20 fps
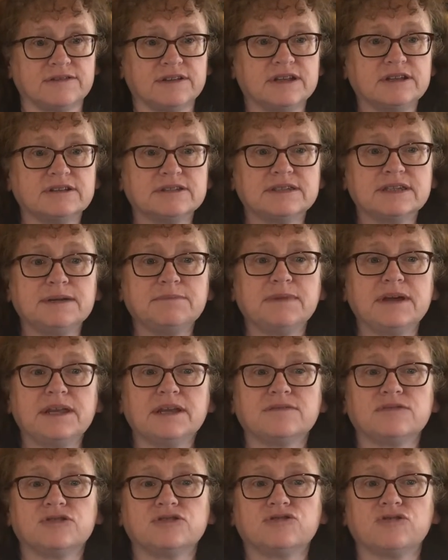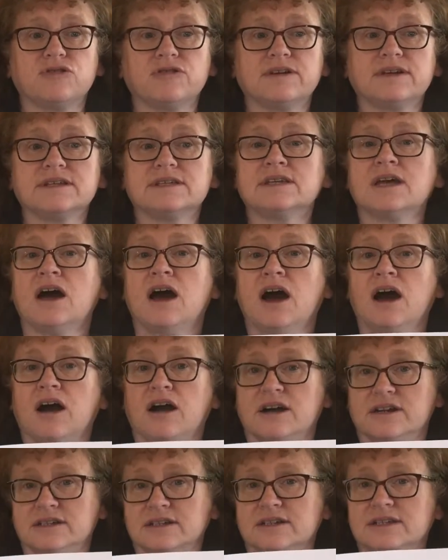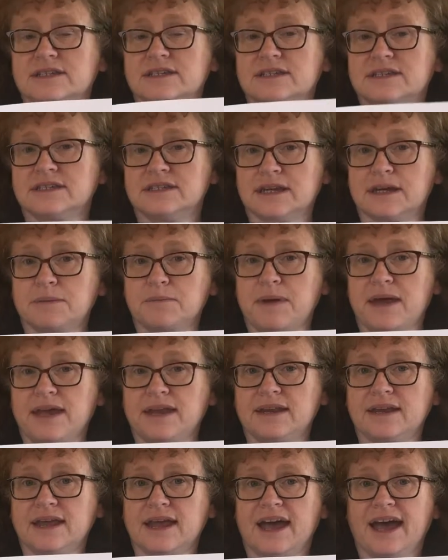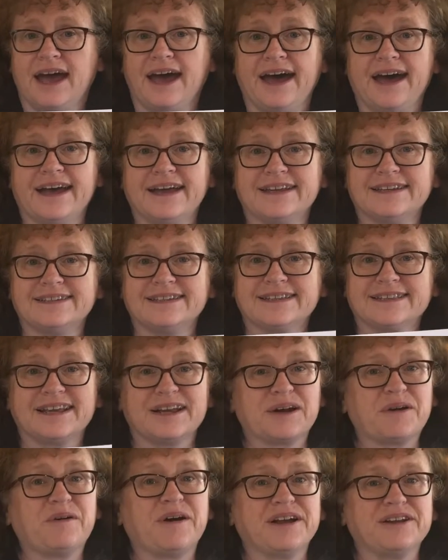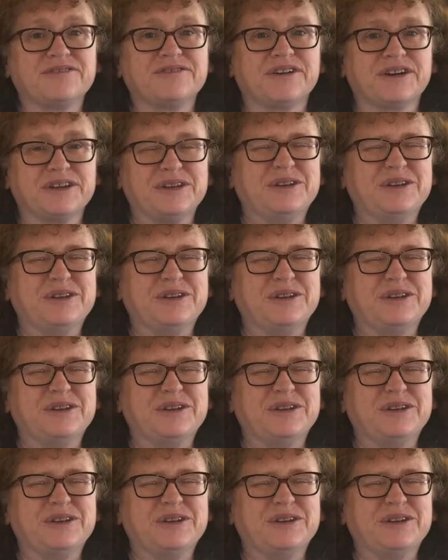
You'll see many of the drawings are done as stickmen, and they're quite fun.